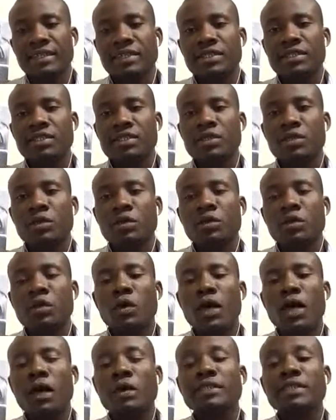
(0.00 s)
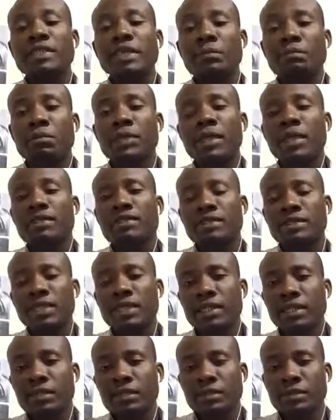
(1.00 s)
So how it applies to
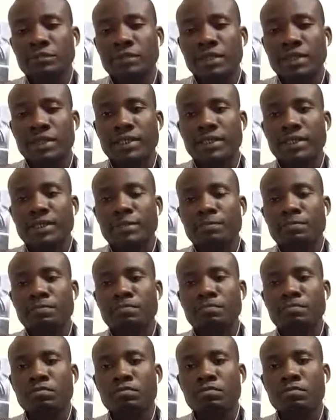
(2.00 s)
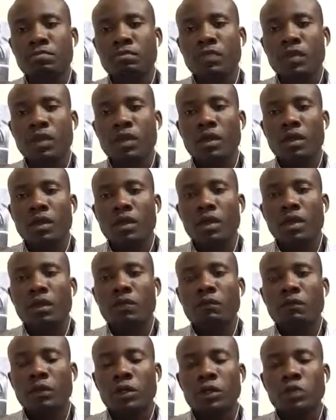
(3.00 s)
telecoms is,
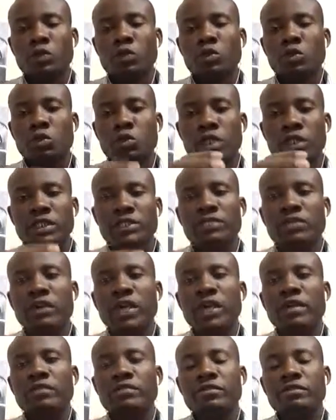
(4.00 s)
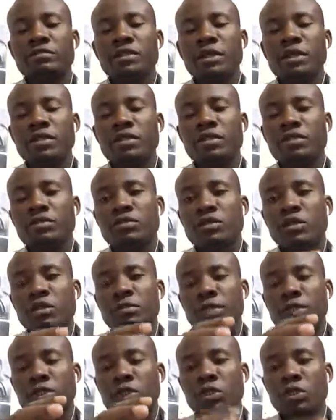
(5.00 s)
for you to transfer information
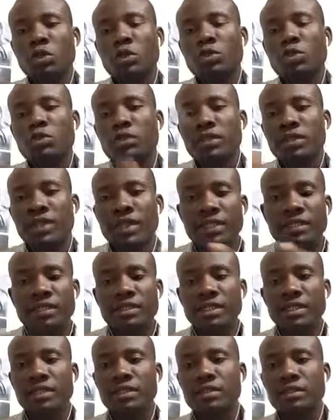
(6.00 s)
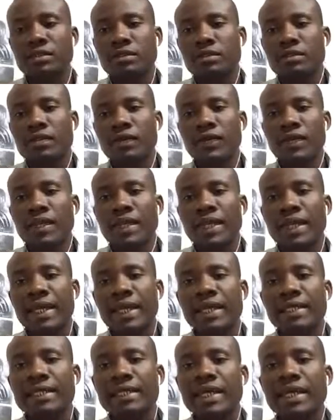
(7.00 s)
from a source to a destination,
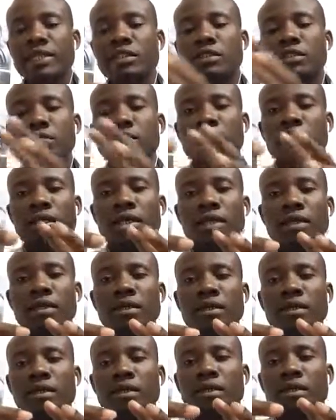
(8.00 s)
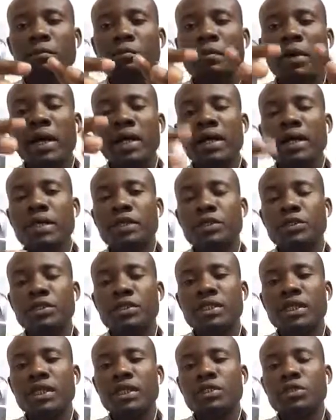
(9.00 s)
it has to be
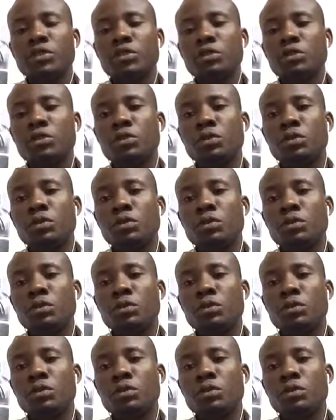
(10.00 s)
packaged into